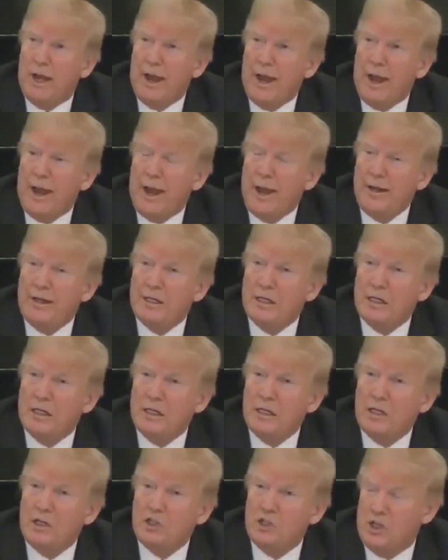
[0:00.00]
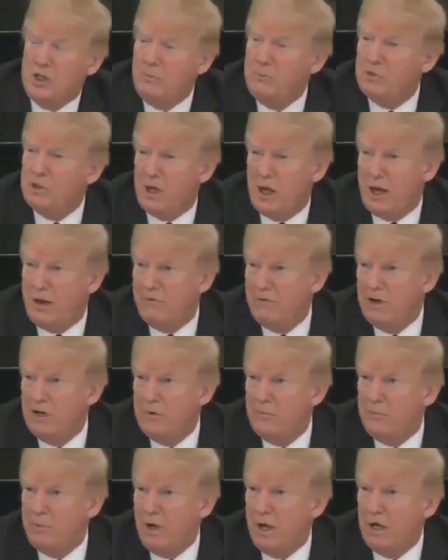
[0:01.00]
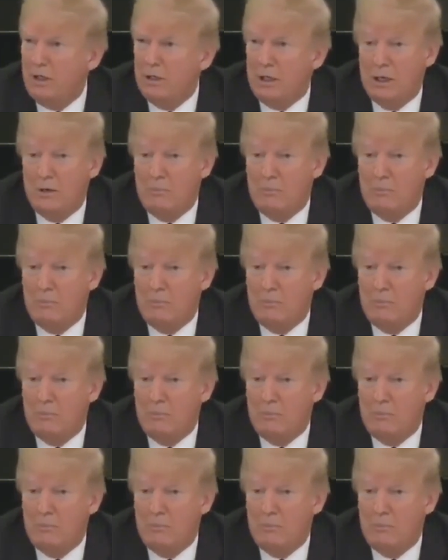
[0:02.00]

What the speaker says: And it seems to have an impact.